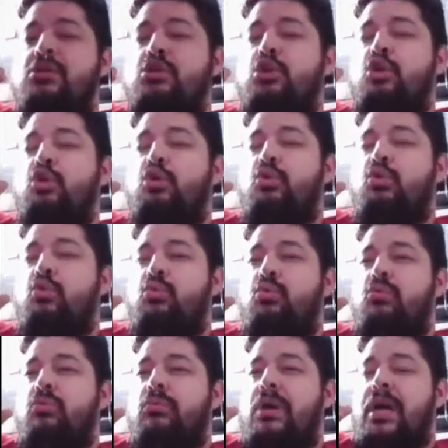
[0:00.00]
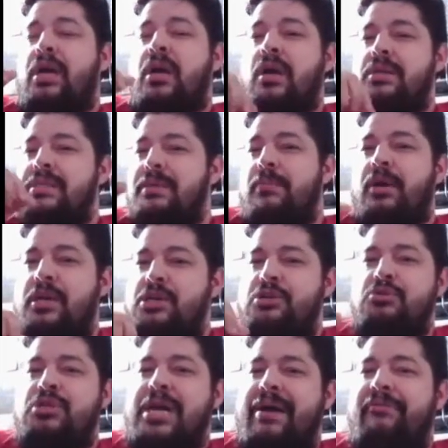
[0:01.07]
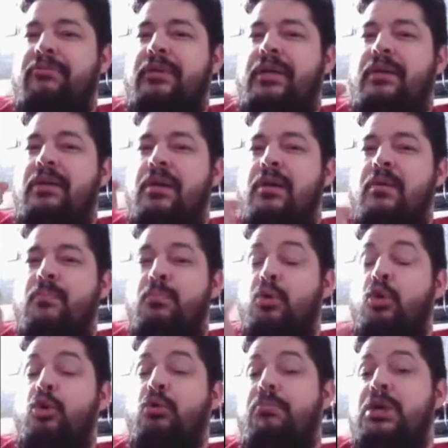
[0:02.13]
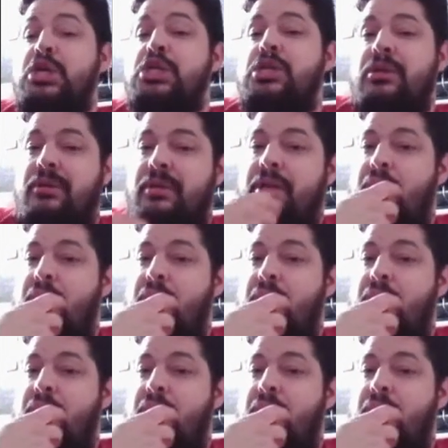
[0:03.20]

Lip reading: to customize your Javelin per mission.